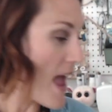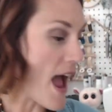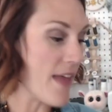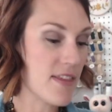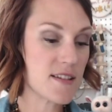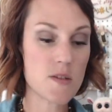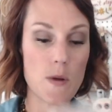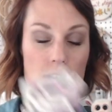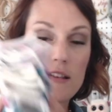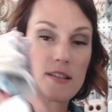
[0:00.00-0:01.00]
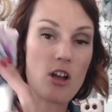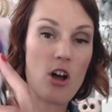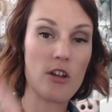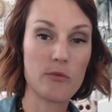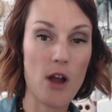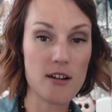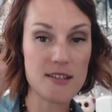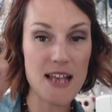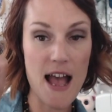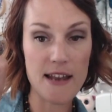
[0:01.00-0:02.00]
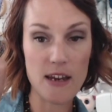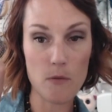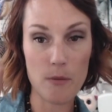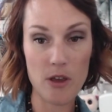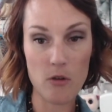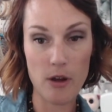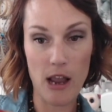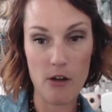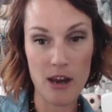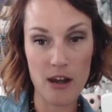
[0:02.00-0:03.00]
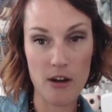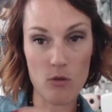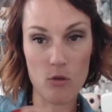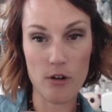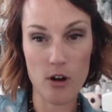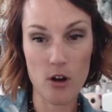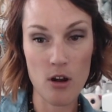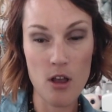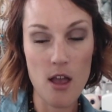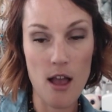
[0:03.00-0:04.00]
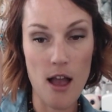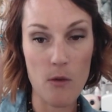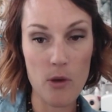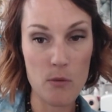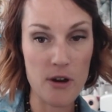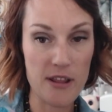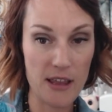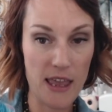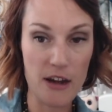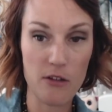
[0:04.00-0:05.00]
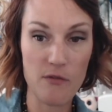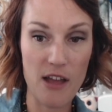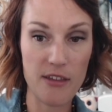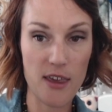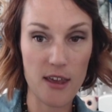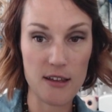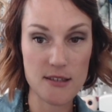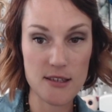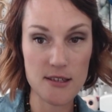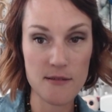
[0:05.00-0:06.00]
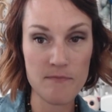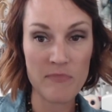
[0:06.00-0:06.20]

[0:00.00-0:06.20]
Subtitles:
And this one is called Roxanne and will be going out in an order with one of the Kettle Valley kits.